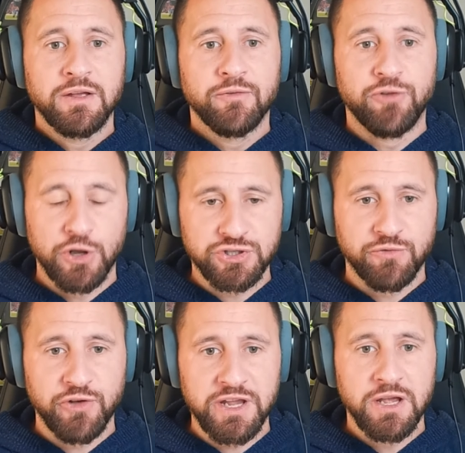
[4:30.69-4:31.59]

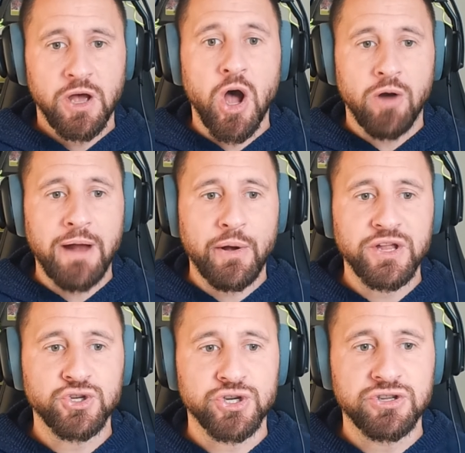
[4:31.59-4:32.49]
philosophy are out
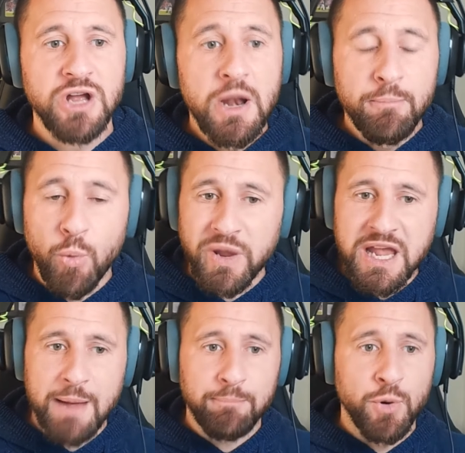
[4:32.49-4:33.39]
injured. But we
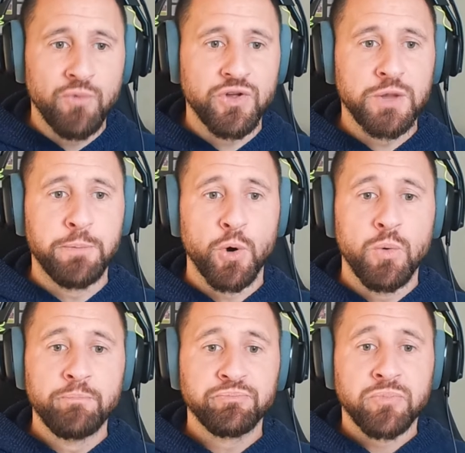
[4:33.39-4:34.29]
kept moving the ball.